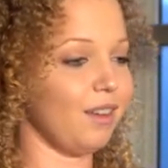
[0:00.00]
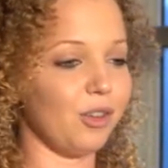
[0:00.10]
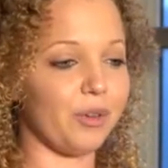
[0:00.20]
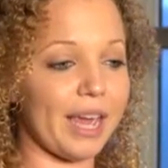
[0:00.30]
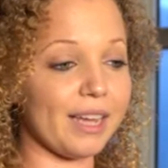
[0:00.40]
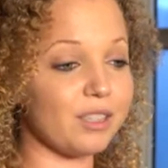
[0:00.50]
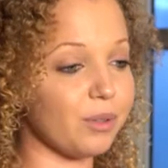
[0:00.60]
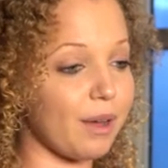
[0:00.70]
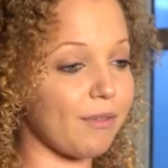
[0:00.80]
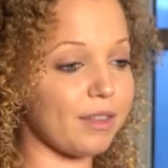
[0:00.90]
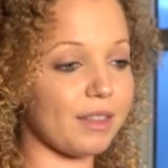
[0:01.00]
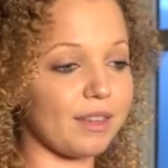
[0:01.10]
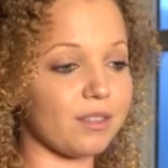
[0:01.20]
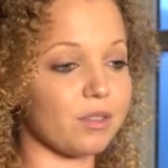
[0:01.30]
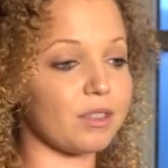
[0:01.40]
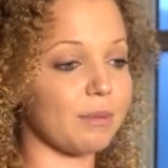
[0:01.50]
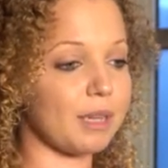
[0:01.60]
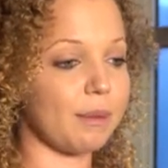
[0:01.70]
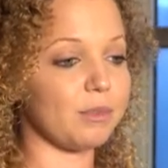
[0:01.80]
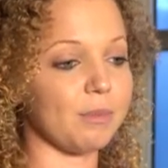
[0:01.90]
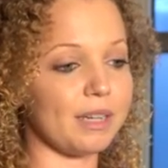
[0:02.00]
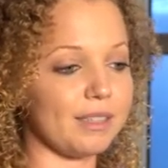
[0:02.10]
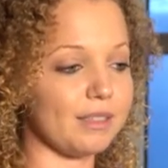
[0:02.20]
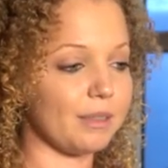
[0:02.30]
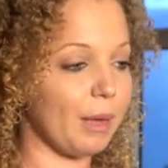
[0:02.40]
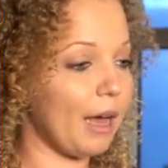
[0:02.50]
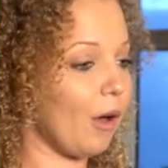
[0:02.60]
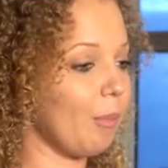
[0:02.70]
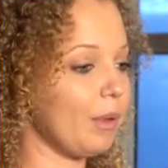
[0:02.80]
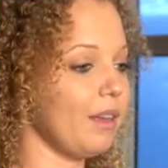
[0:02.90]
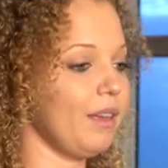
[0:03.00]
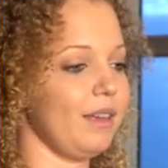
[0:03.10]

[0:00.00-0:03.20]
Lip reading: You can't do everything, so sometimes you might need some help